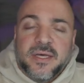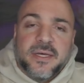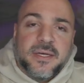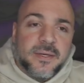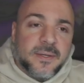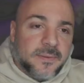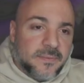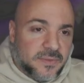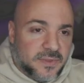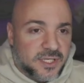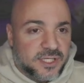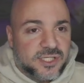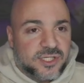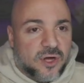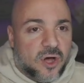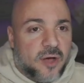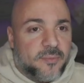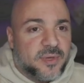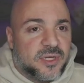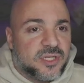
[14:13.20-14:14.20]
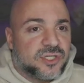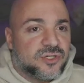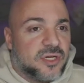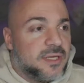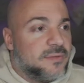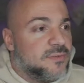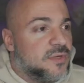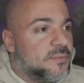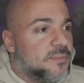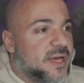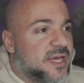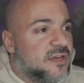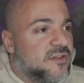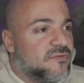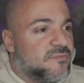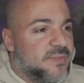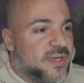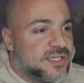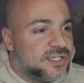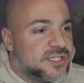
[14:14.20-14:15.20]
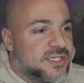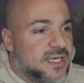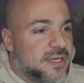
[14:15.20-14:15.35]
This topic stream, you might have missed it,